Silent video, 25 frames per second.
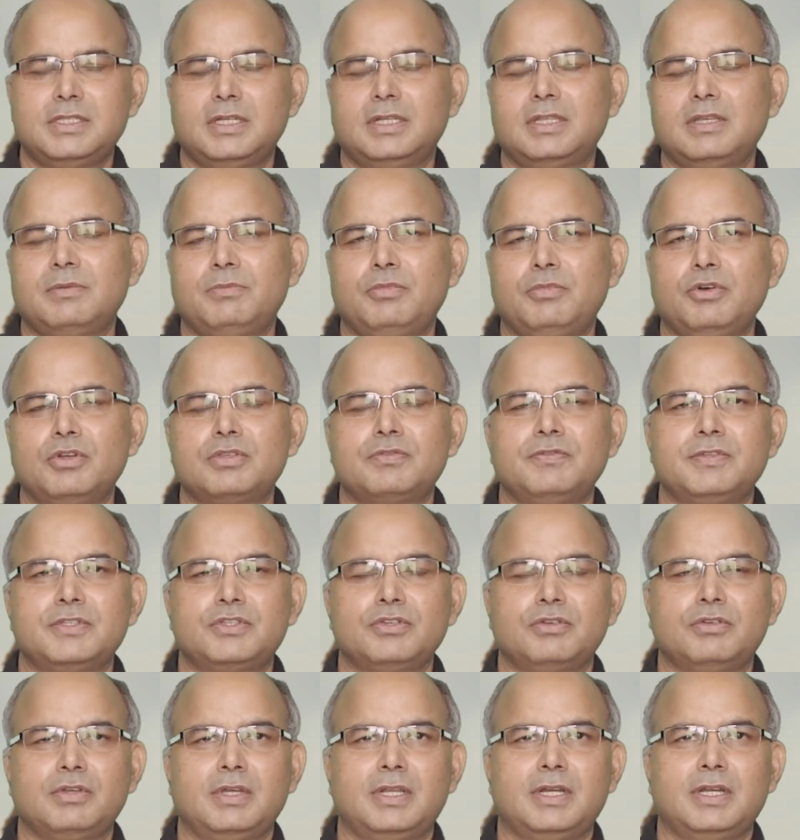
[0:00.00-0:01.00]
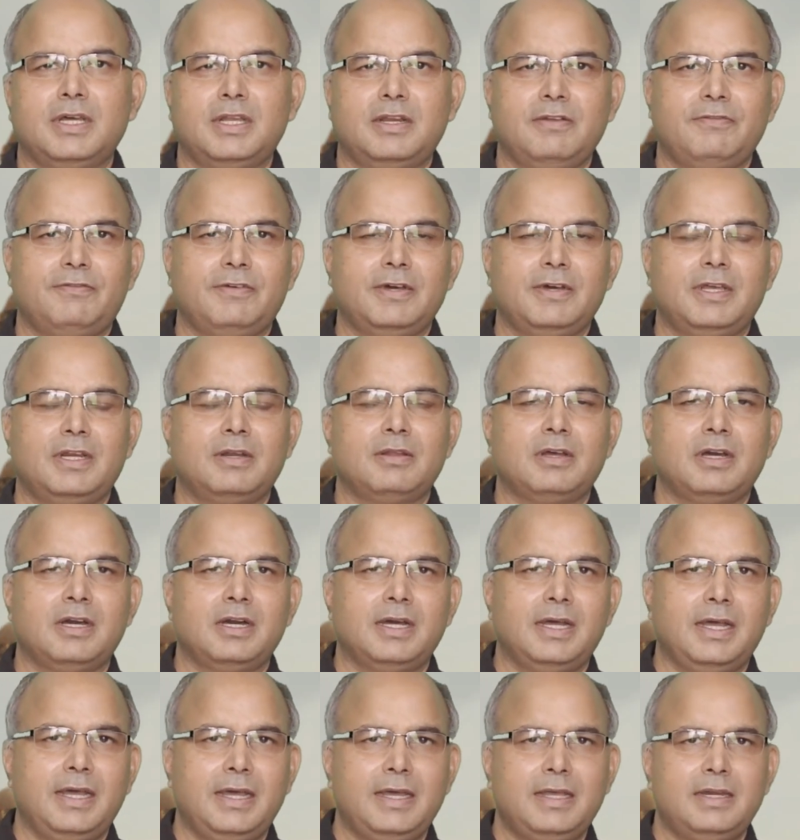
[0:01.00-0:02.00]
are the books which you can refer,
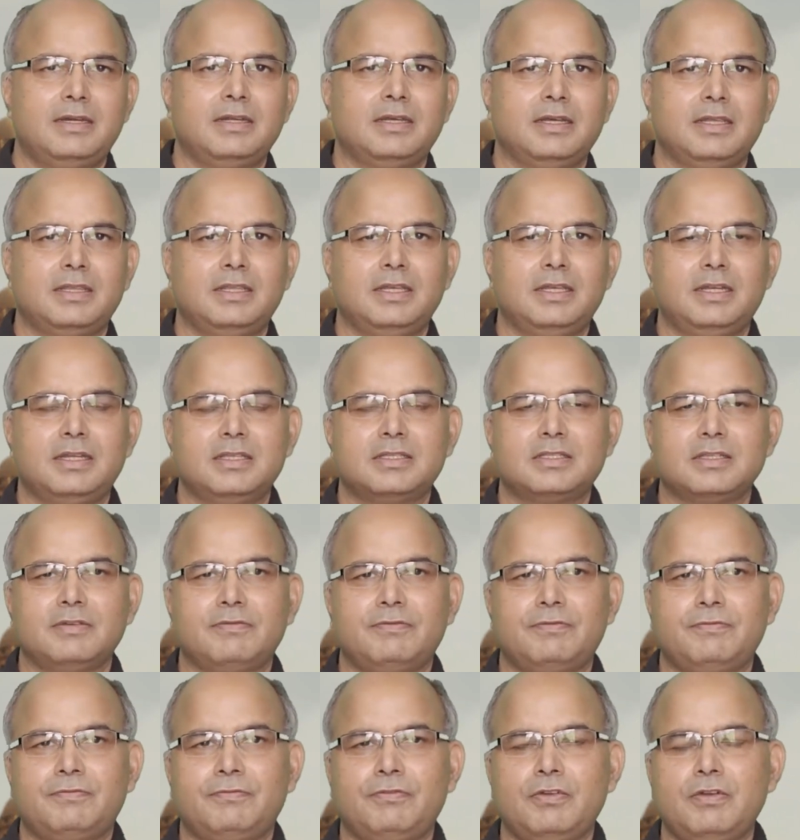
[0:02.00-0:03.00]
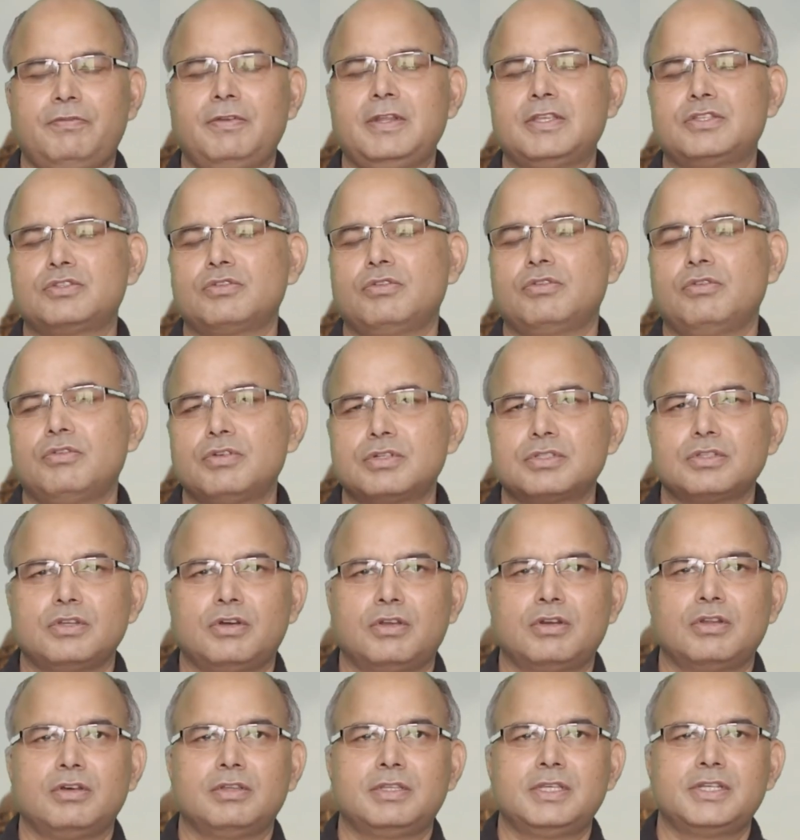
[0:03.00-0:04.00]
and there is a full-fledged course
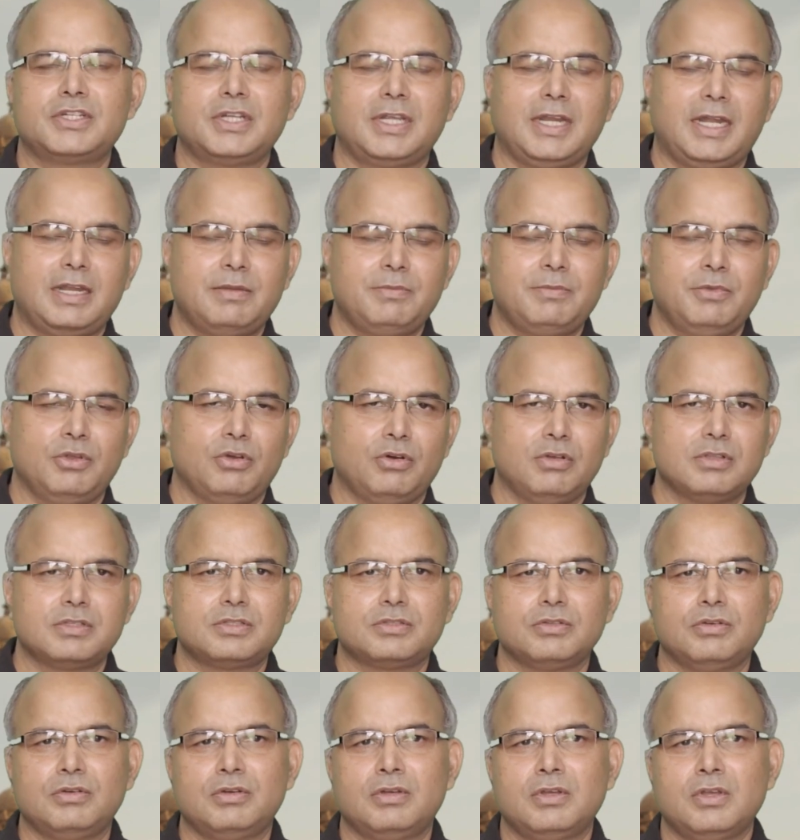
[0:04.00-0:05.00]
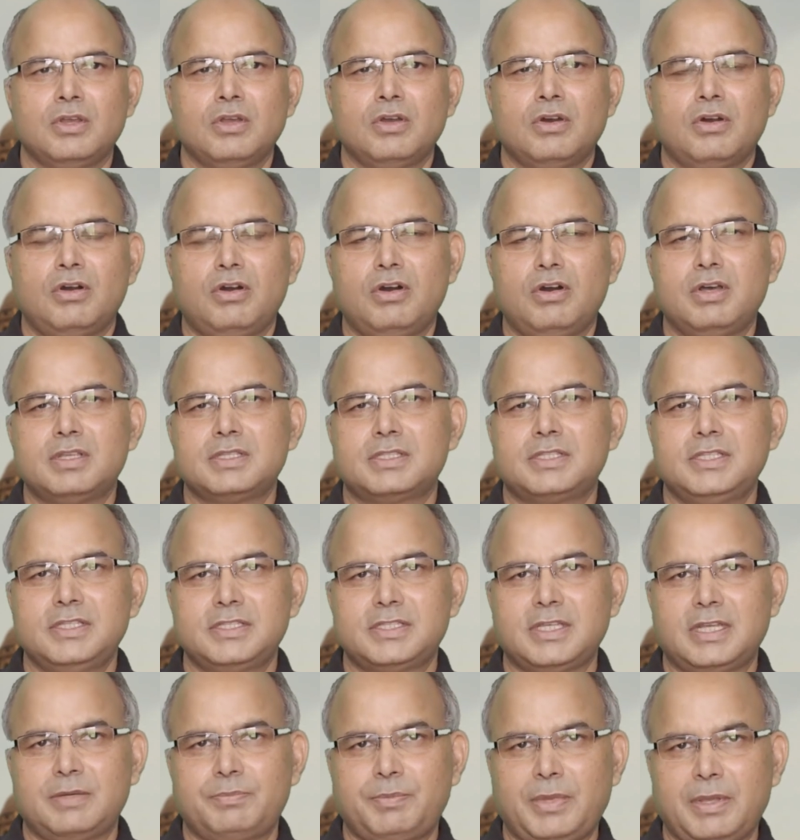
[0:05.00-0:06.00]
on Awdhesh Academy also on
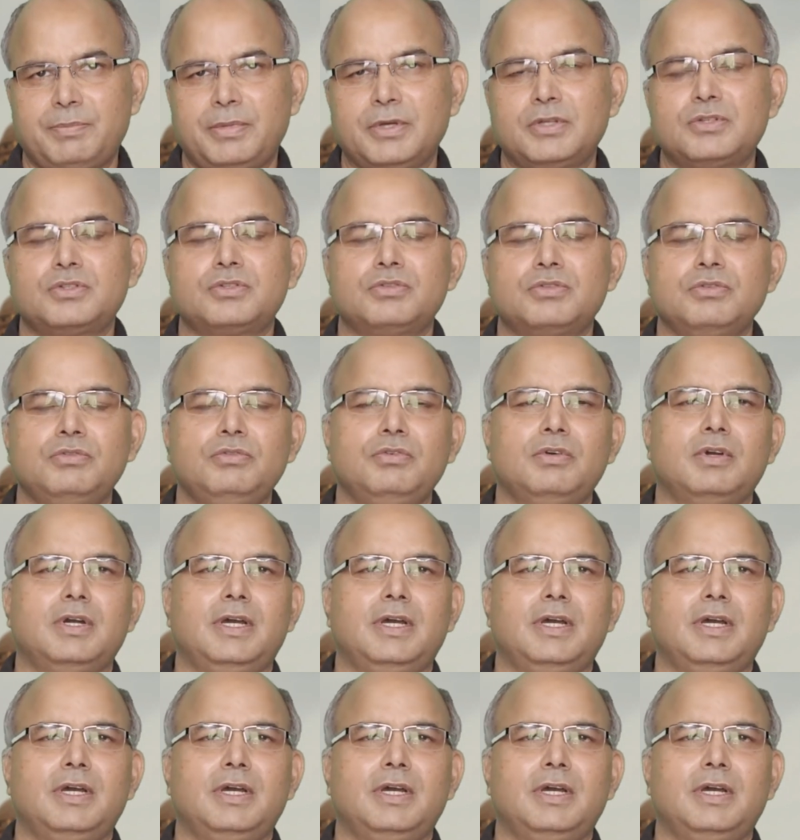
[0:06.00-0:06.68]
CSAT Paper 2,